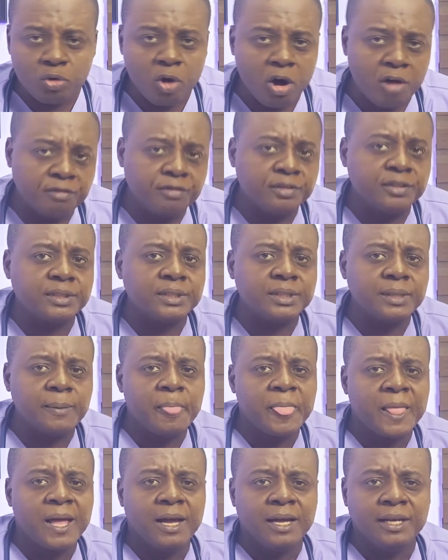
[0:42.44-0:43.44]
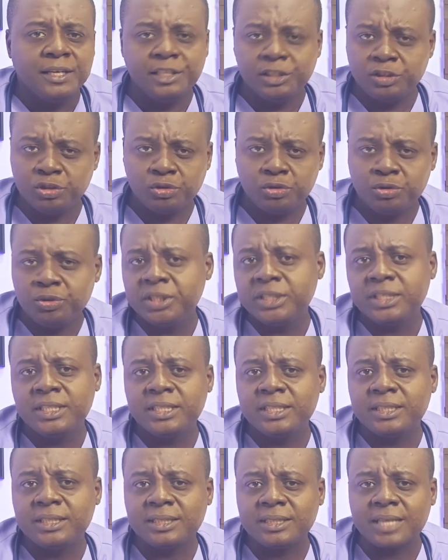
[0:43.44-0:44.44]
too often, these two
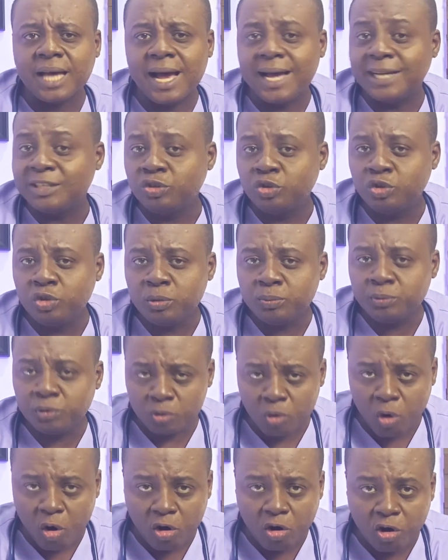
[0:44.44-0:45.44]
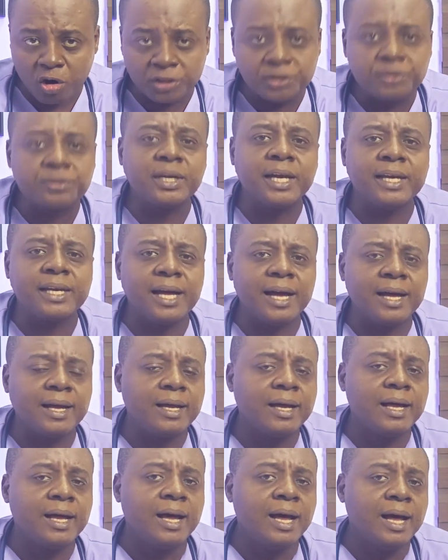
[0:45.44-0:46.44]
diseases are assumed to occur together,
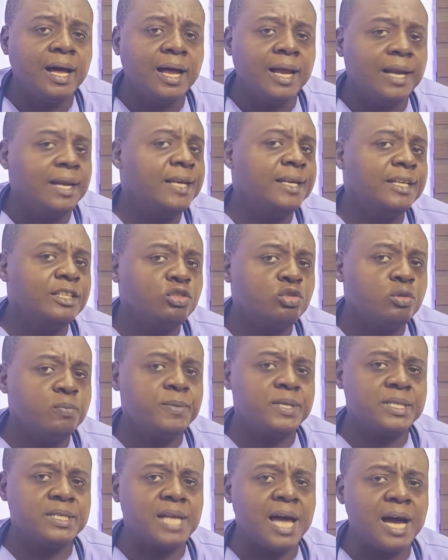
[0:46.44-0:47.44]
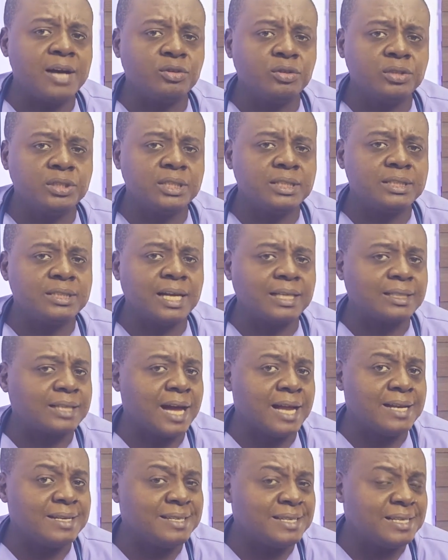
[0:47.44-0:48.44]
leading to misdiagnosis that
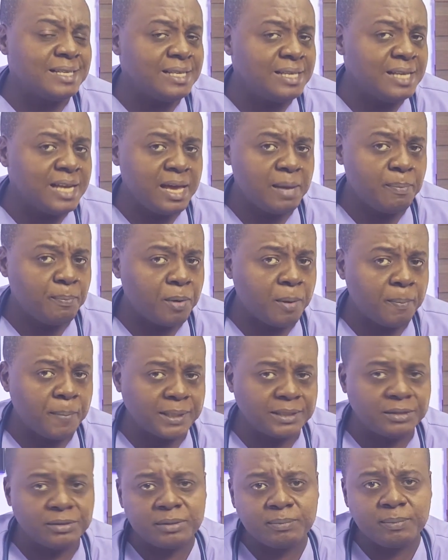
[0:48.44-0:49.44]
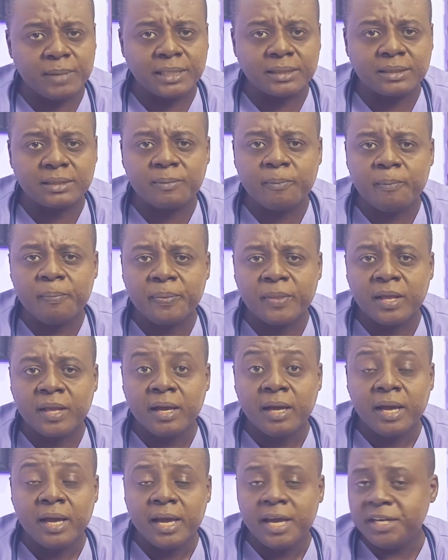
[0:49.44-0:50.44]
can delay proper treatment.
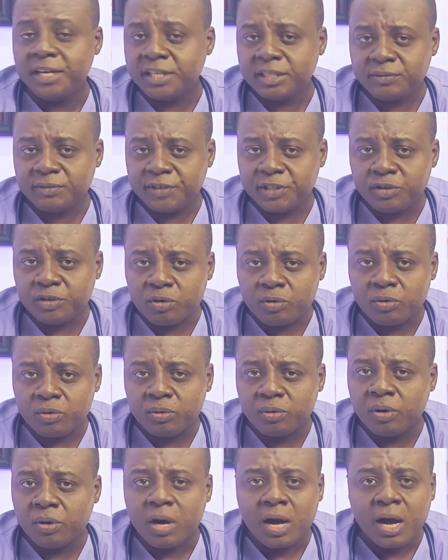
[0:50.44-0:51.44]
In this video,